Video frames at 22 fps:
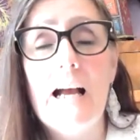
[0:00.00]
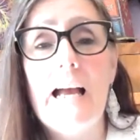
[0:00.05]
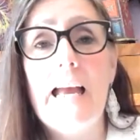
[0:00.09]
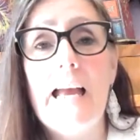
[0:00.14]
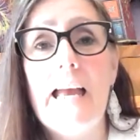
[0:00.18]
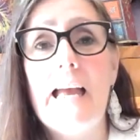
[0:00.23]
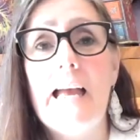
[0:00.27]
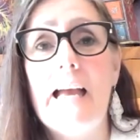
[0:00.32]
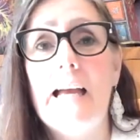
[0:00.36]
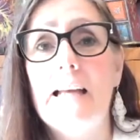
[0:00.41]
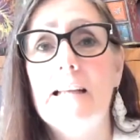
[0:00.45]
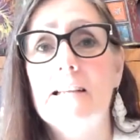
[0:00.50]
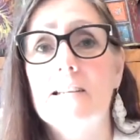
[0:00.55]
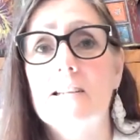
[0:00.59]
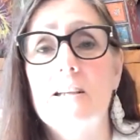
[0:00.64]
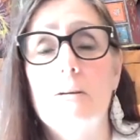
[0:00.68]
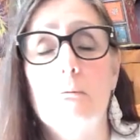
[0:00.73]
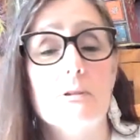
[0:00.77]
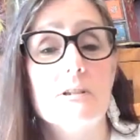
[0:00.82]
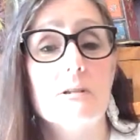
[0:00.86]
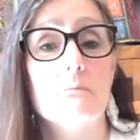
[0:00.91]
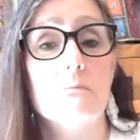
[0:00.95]
and
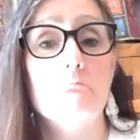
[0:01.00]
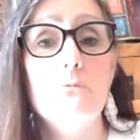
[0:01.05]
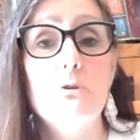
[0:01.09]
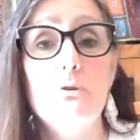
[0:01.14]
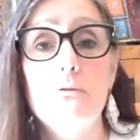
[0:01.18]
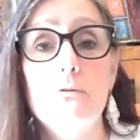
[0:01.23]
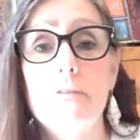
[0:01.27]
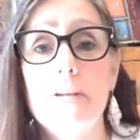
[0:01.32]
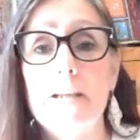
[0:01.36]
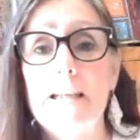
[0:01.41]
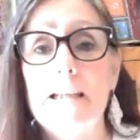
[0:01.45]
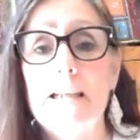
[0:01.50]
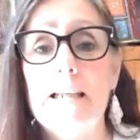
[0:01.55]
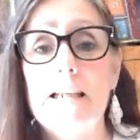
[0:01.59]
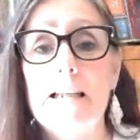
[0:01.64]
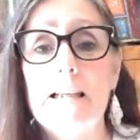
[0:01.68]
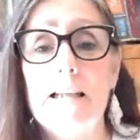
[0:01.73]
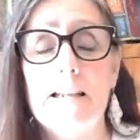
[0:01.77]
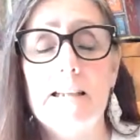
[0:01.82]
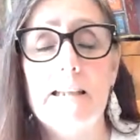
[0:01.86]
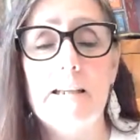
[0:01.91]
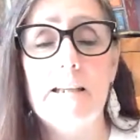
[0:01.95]
he wasn't
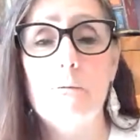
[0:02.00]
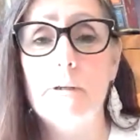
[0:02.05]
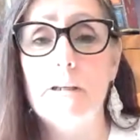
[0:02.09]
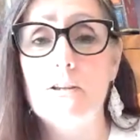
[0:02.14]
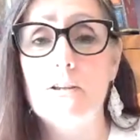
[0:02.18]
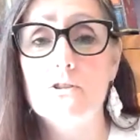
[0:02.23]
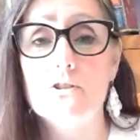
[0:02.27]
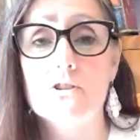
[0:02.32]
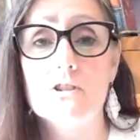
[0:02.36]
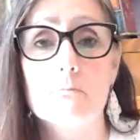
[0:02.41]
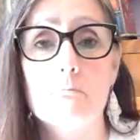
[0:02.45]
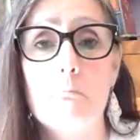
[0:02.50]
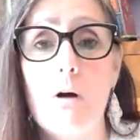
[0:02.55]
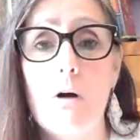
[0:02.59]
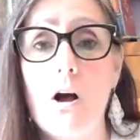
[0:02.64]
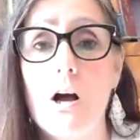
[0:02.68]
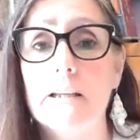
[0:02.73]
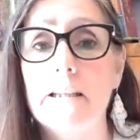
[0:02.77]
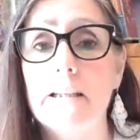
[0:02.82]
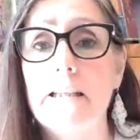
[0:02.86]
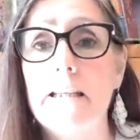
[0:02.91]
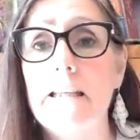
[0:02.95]
moving, and he went into
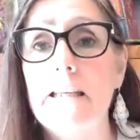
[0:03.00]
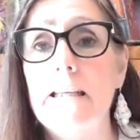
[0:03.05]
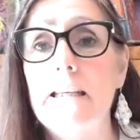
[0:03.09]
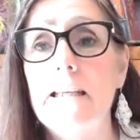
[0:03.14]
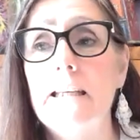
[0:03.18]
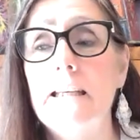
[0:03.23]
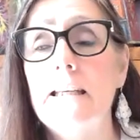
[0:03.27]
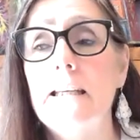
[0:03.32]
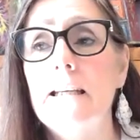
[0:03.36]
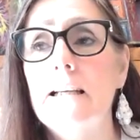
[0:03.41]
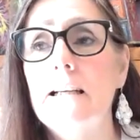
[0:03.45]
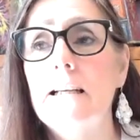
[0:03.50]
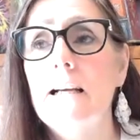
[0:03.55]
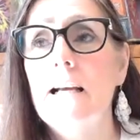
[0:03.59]
samadhi,